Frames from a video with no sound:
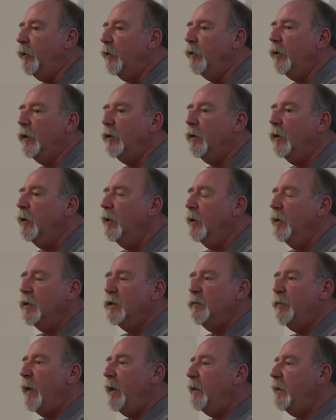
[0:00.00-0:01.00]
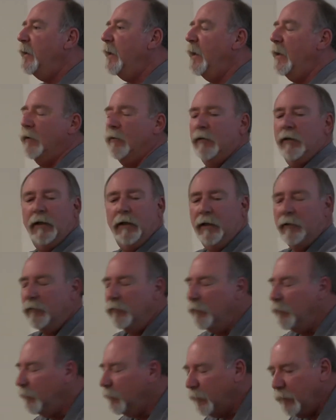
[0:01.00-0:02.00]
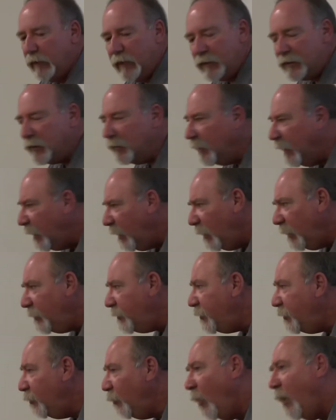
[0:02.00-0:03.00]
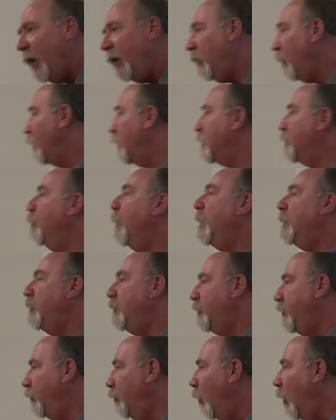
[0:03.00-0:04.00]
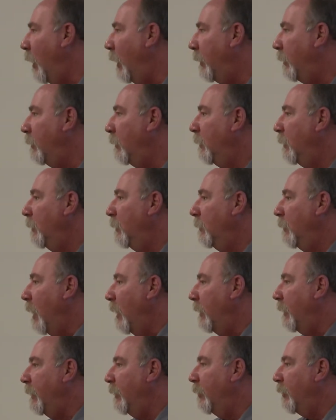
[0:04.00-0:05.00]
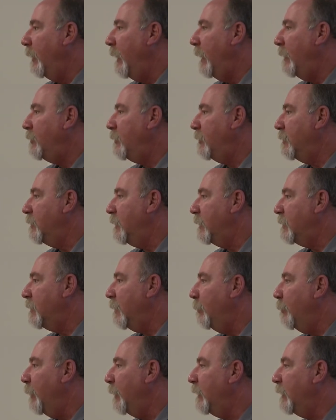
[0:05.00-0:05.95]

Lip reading: You can spend as little as you want or as much as you want on an irrigation system.